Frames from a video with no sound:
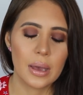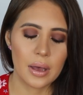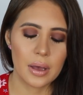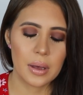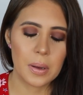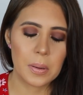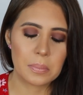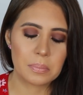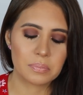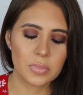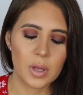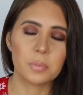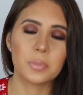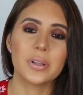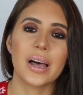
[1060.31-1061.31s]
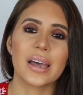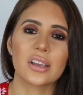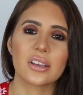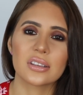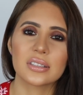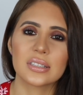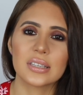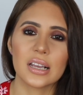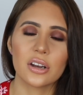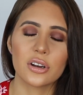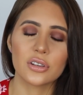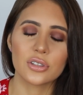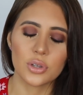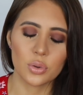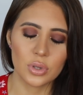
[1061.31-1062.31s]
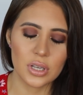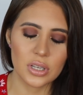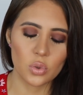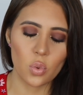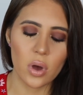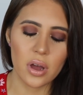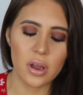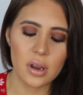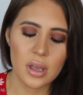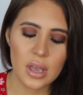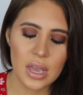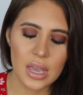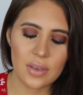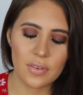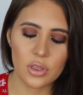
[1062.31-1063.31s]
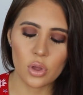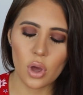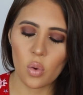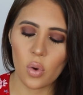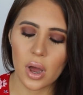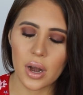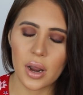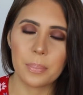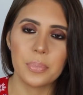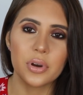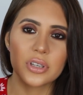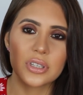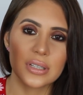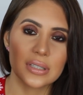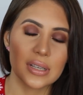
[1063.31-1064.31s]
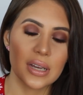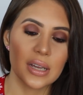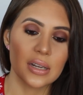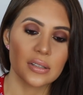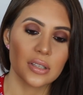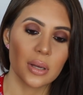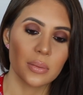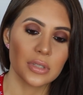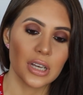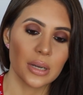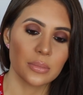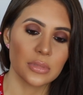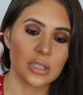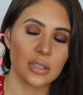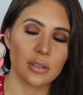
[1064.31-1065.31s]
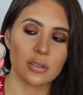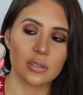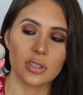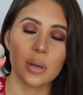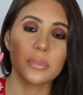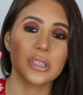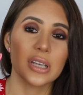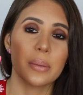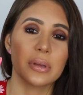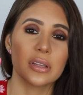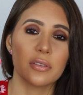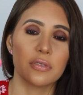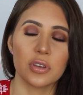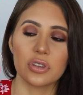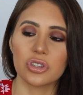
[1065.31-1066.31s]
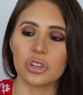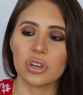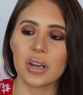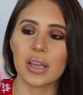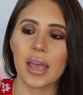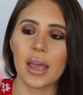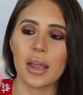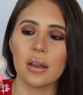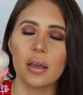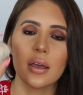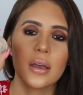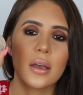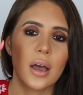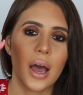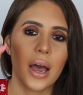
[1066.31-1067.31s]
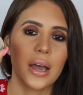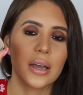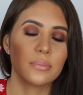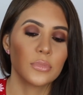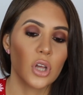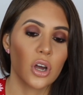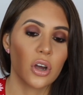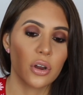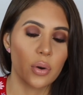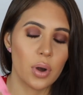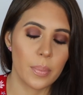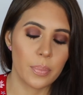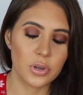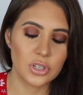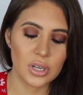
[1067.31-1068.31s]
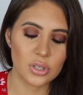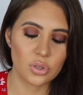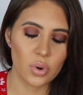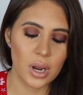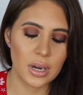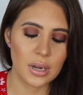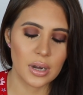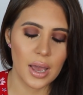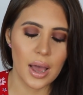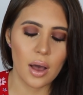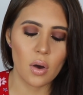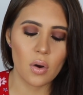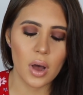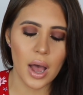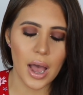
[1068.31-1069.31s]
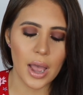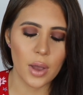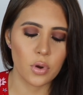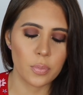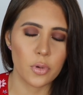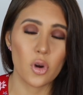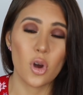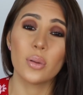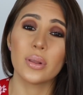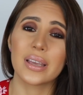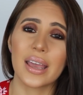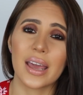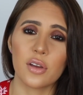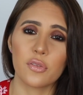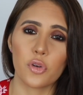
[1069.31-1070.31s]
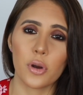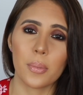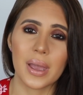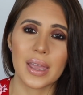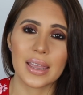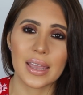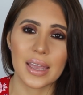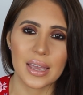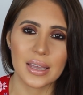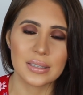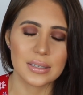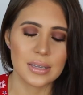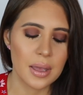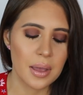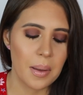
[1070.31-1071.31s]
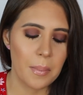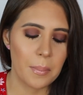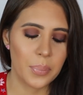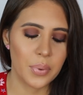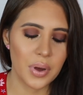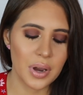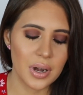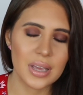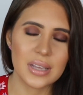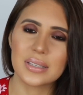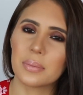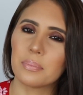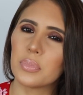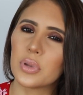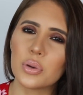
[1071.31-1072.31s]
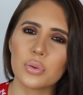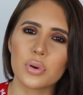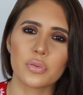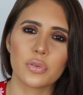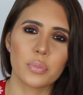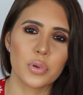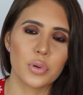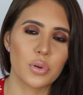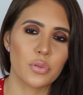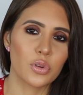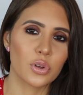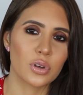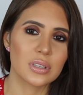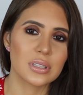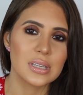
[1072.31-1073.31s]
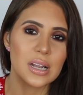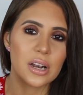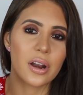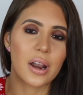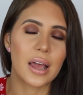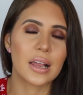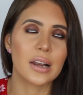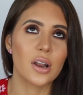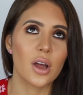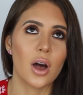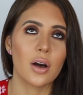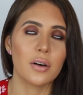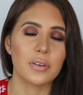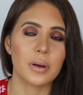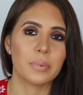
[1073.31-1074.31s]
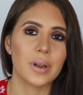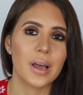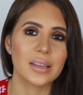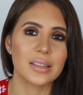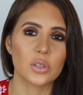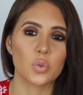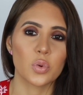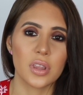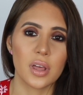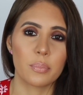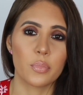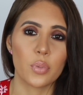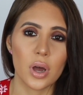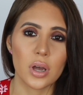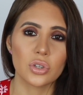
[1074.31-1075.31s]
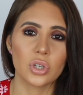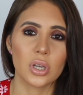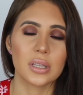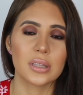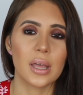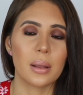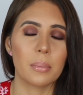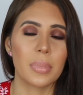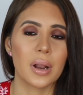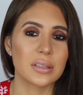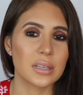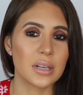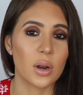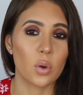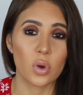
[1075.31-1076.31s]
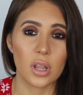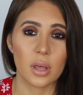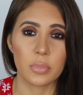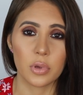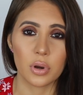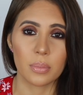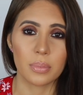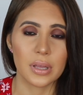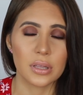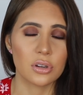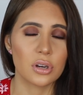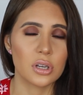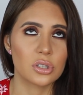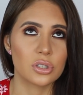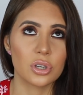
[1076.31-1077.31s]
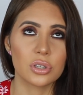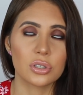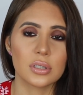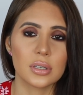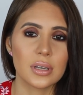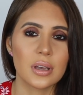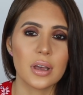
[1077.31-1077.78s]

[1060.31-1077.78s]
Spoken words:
apply concealer. So this one, even though I want to purchase it sometime in the future again, I'm not gonna repurchase right now. I would probably get it for my kit, but it's a beautiful concealer, and I love applying this with a brush and then blending it with a beauty blender. It's just